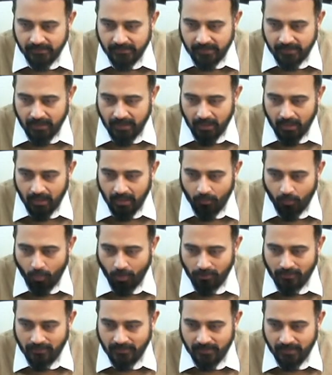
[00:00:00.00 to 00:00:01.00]
What
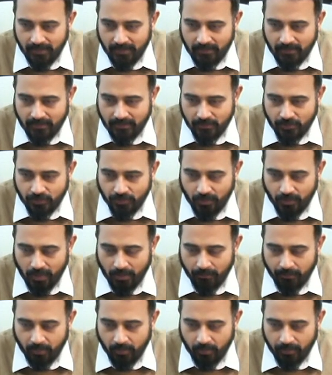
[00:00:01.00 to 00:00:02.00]
skills should I
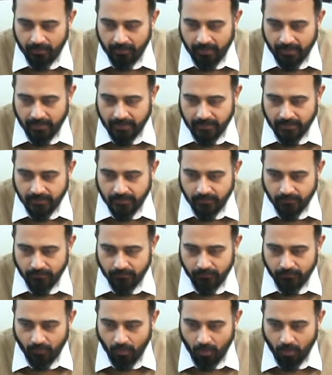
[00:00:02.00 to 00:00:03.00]
prioritize
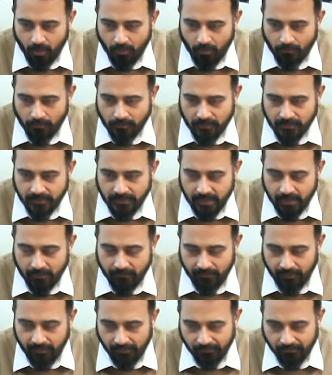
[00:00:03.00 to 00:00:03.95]
from CFA?